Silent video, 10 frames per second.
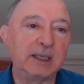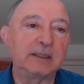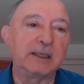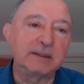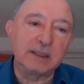
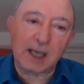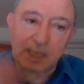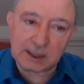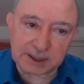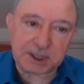
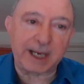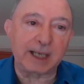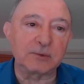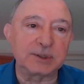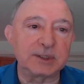Knowledge
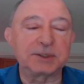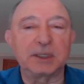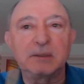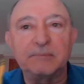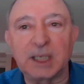
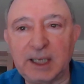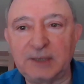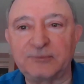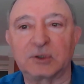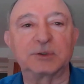acquisition and
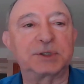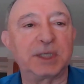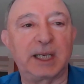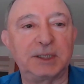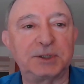behavioral
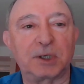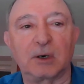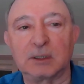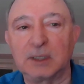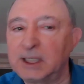change
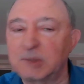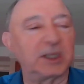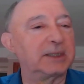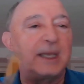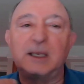are linked,
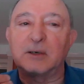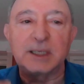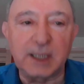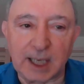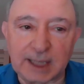but they are
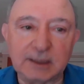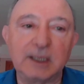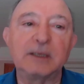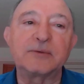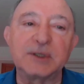not
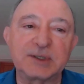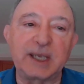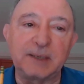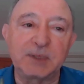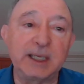the
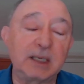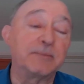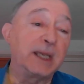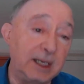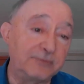same thing. And
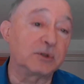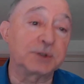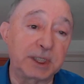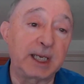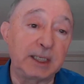behavioral
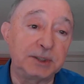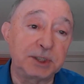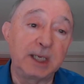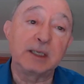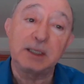change
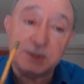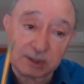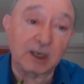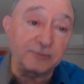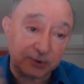is
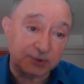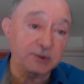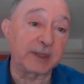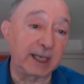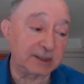tougher.
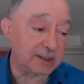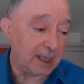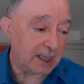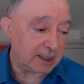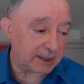So that's
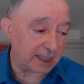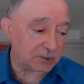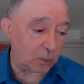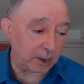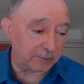
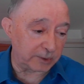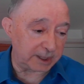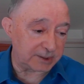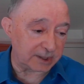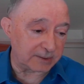one
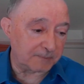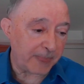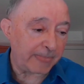reason.